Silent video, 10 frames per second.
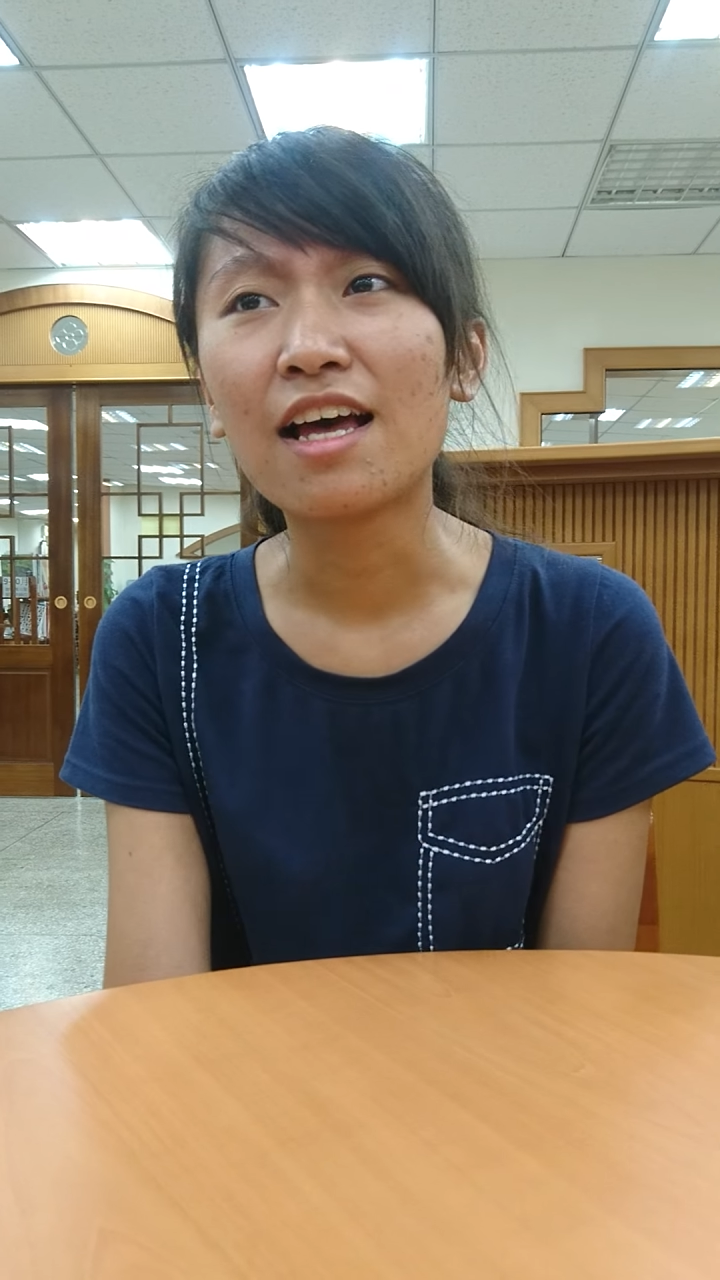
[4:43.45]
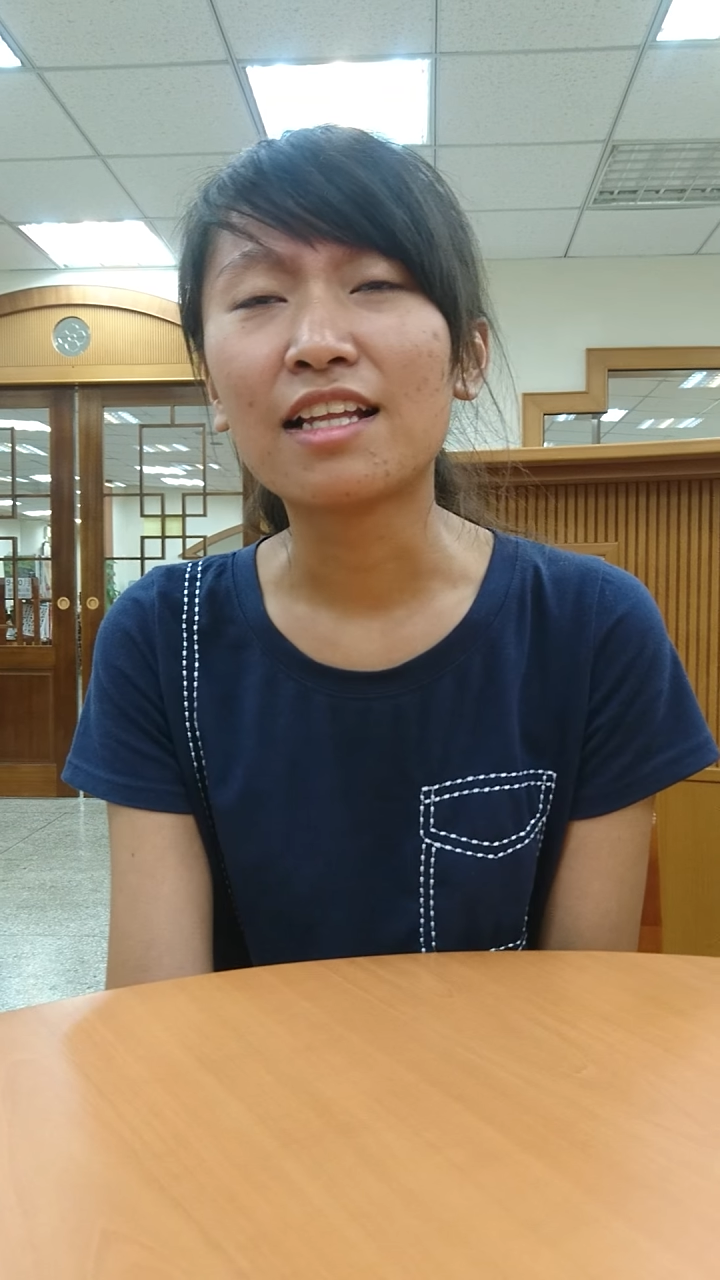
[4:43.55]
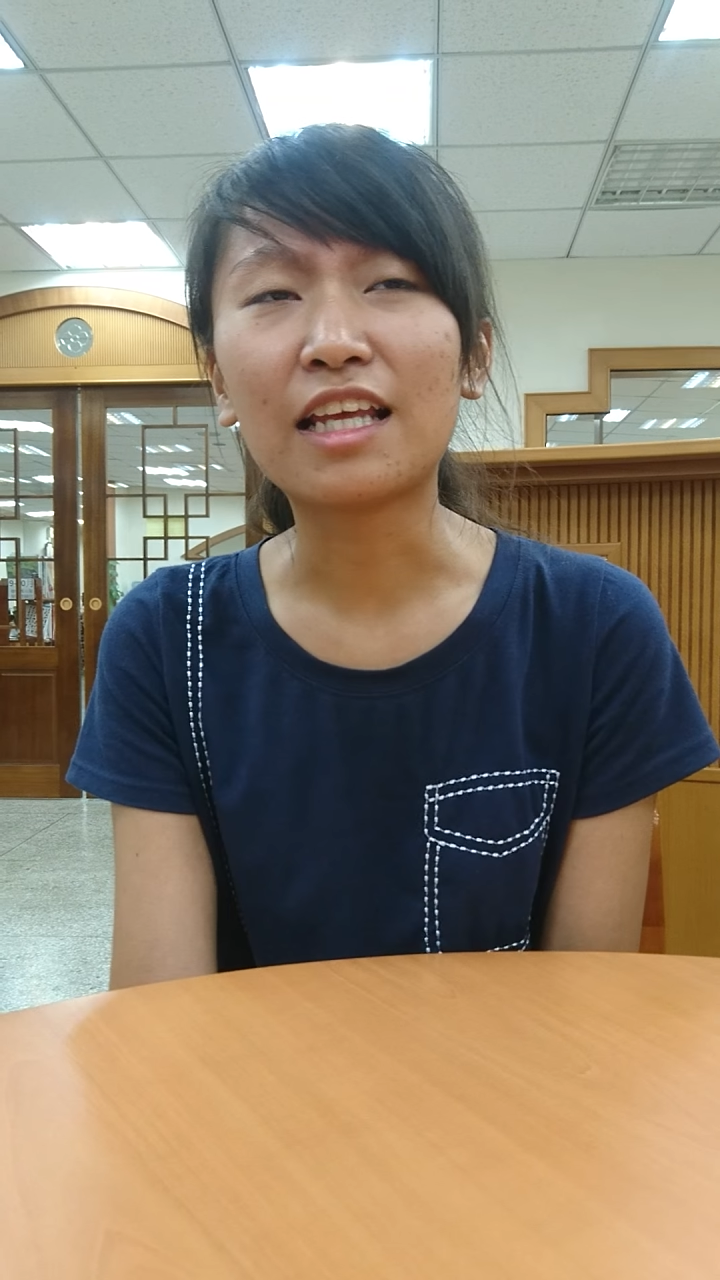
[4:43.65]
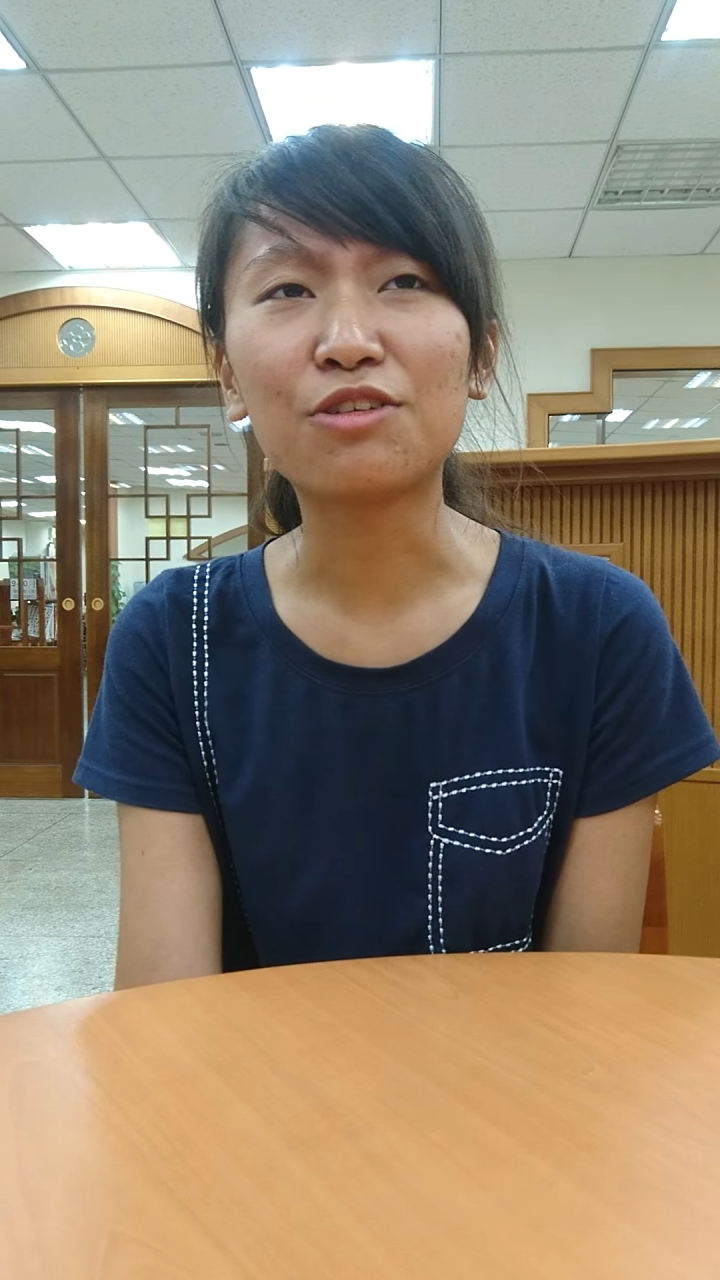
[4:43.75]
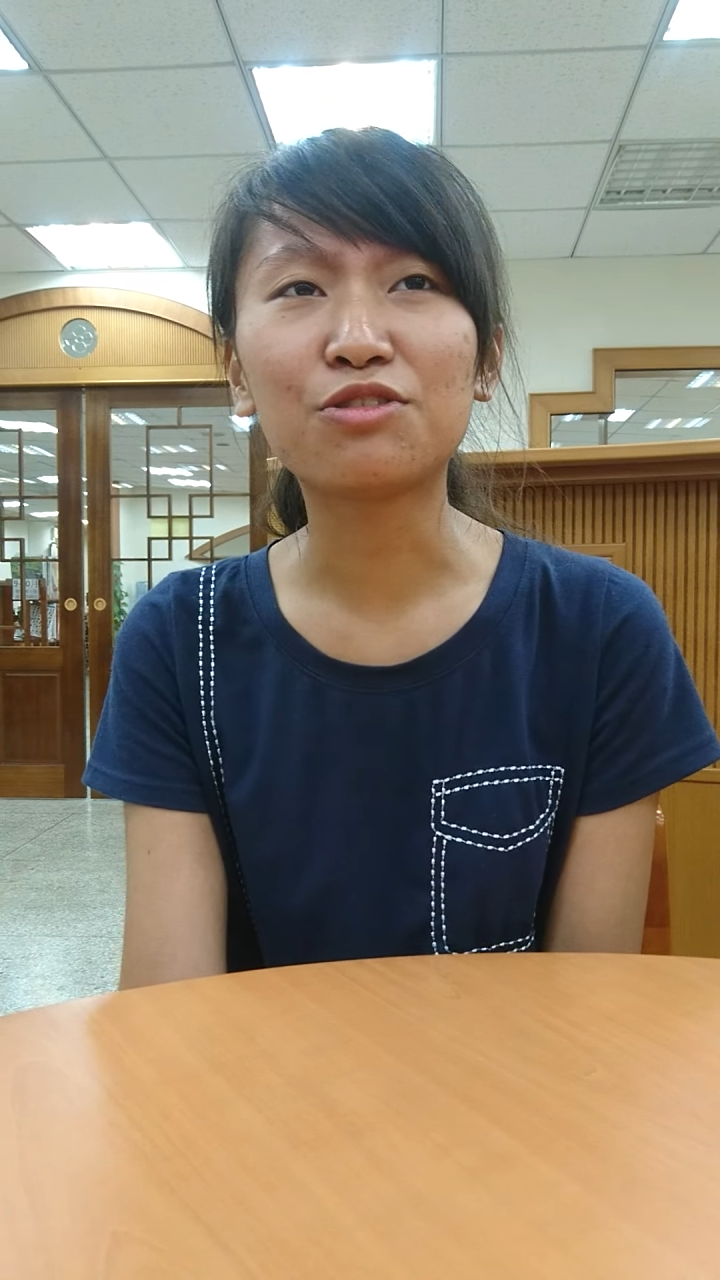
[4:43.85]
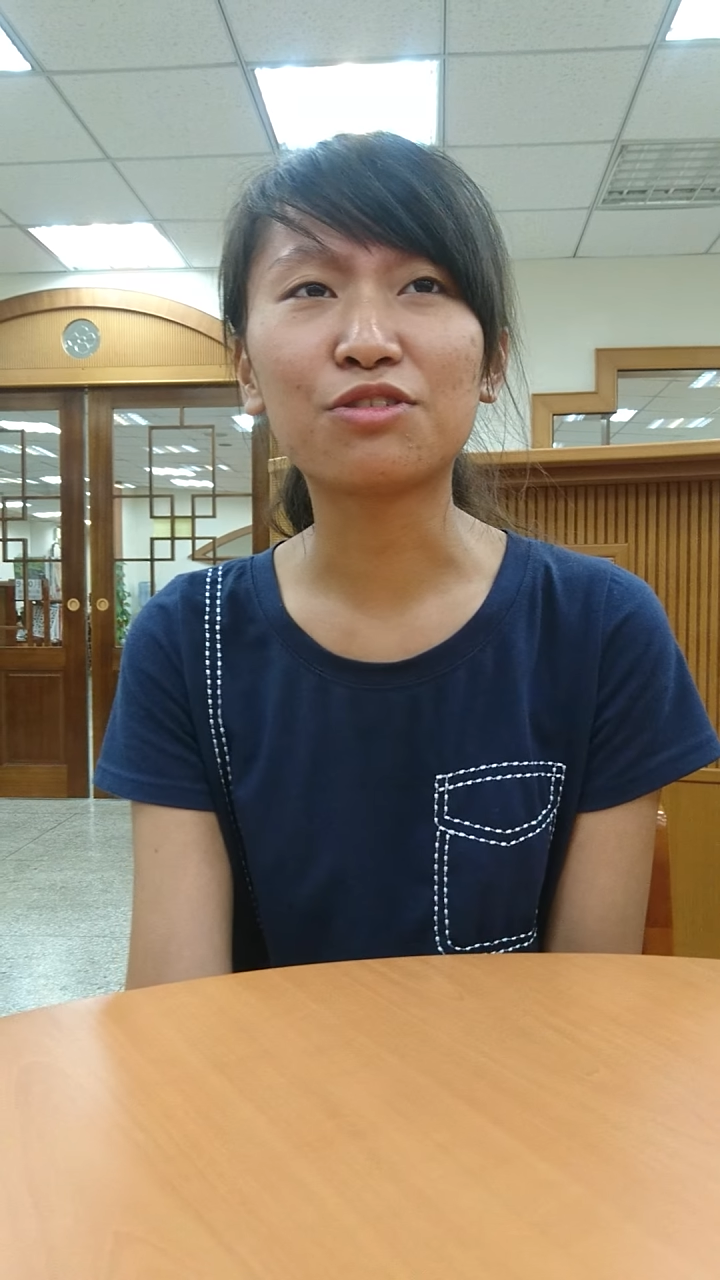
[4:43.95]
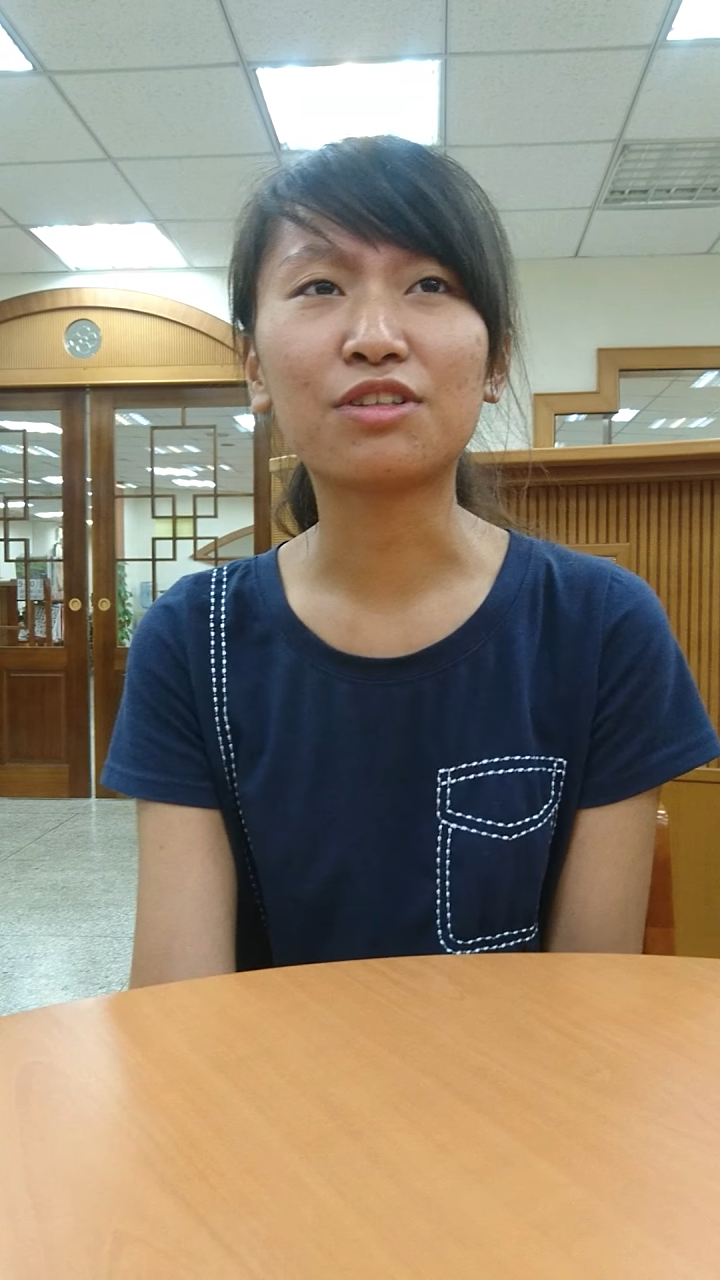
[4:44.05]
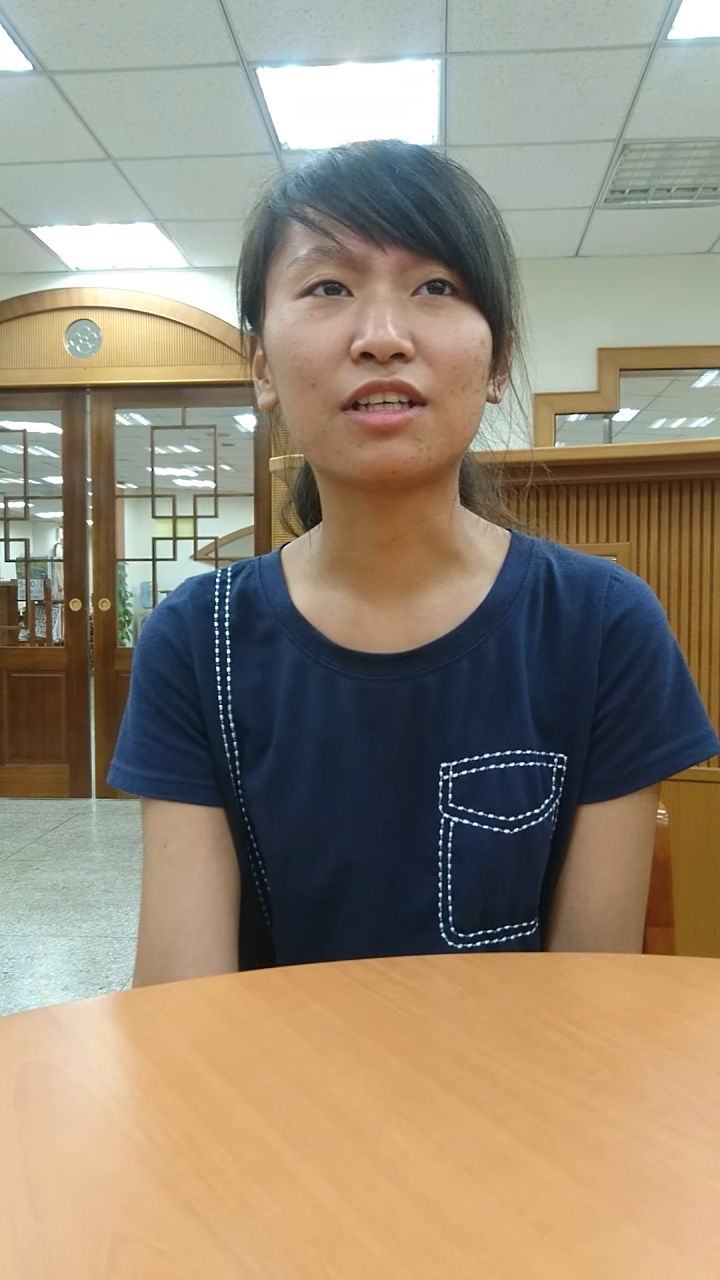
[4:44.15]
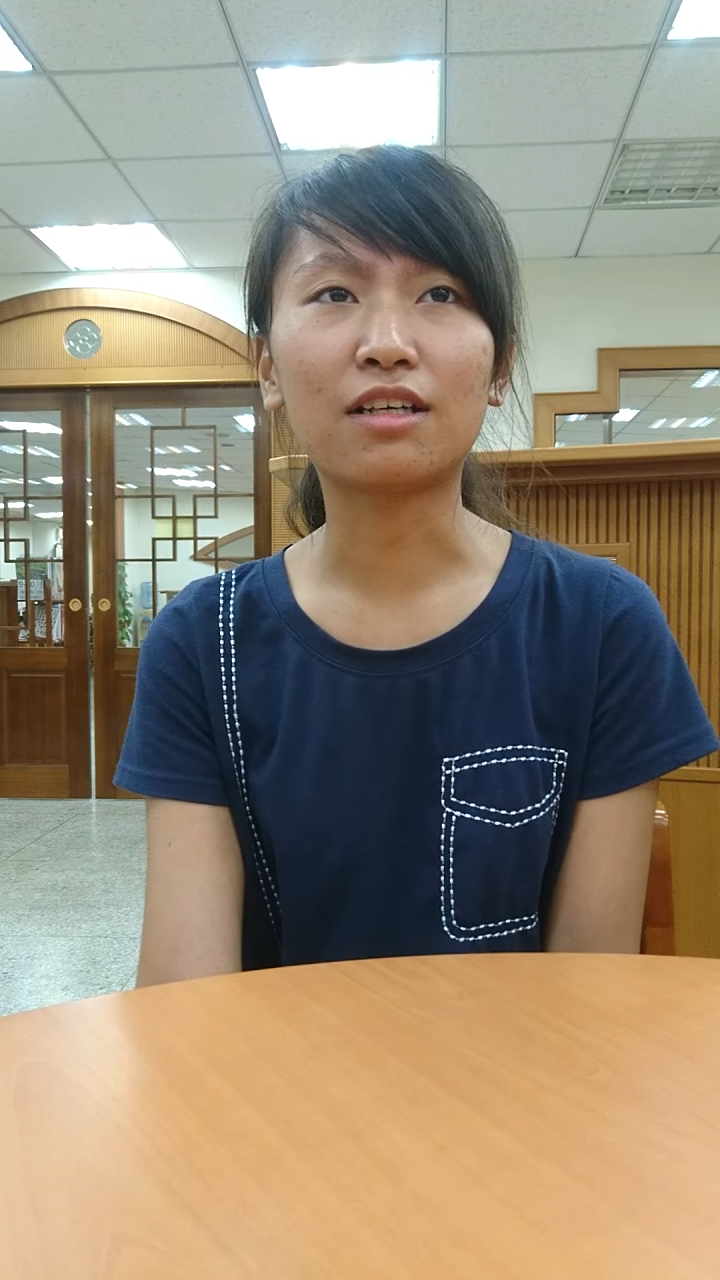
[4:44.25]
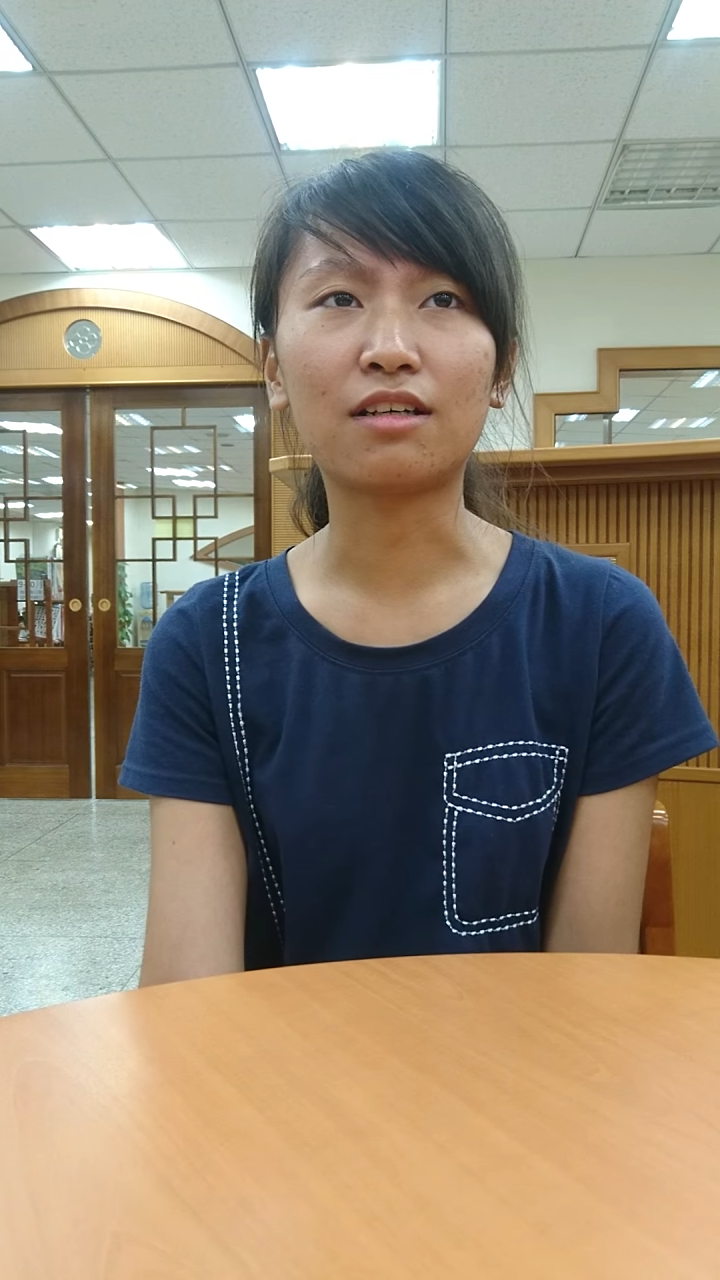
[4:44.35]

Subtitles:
they should